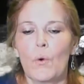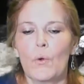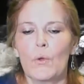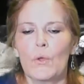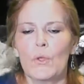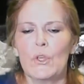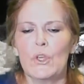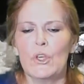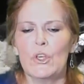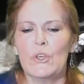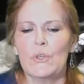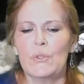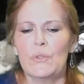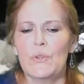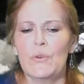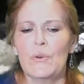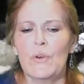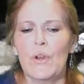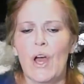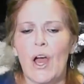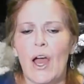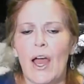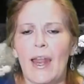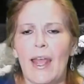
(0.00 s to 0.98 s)
You do
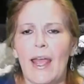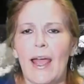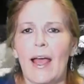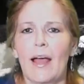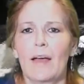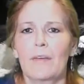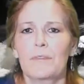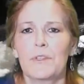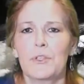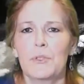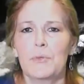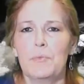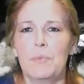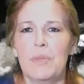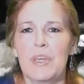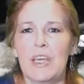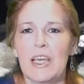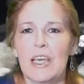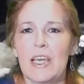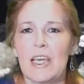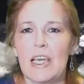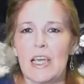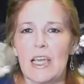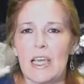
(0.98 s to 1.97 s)
not have to
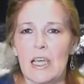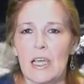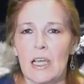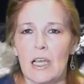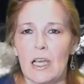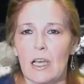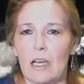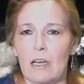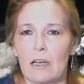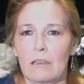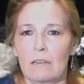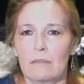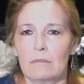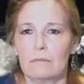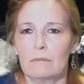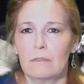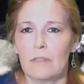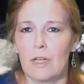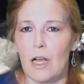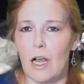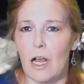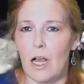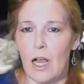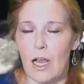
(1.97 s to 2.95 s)
be
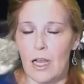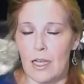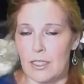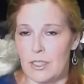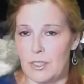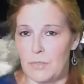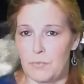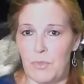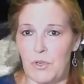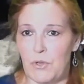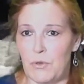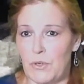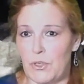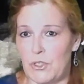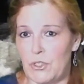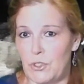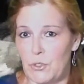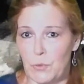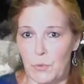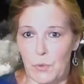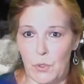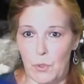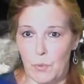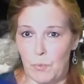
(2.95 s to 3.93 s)
a
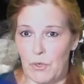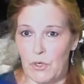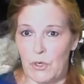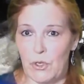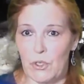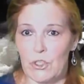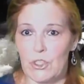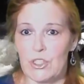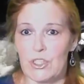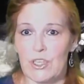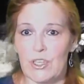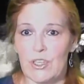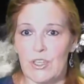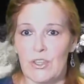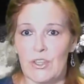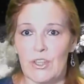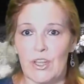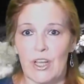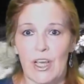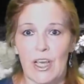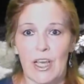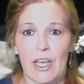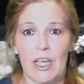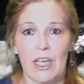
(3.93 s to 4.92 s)
spiritual person
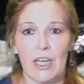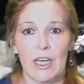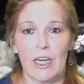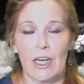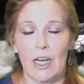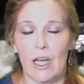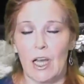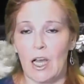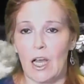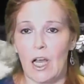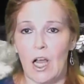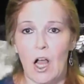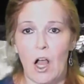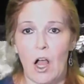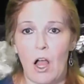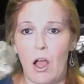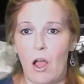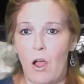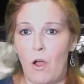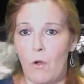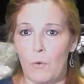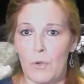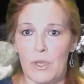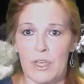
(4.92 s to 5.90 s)
that
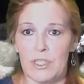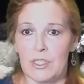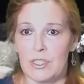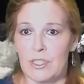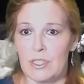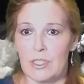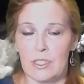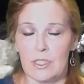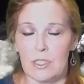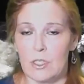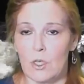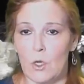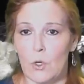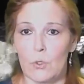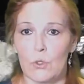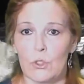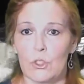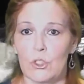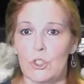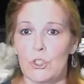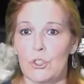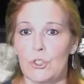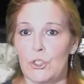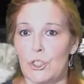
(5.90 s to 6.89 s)
always goes
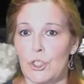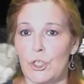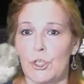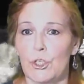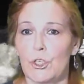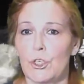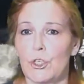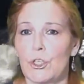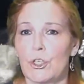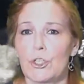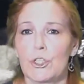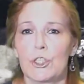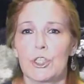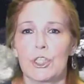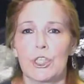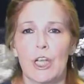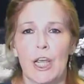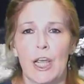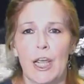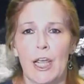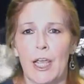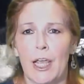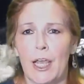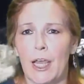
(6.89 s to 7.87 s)
to church
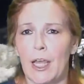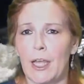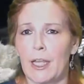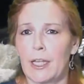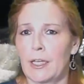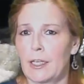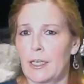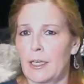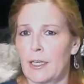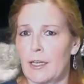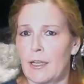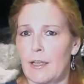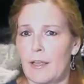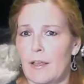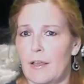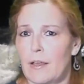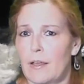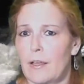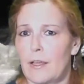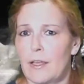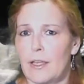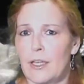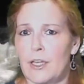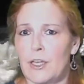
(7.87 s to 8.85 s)
and,
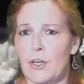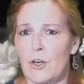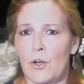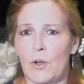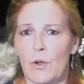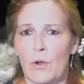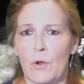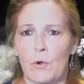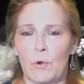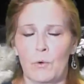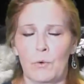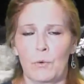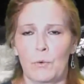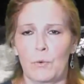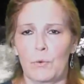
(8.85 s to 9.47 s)
you know,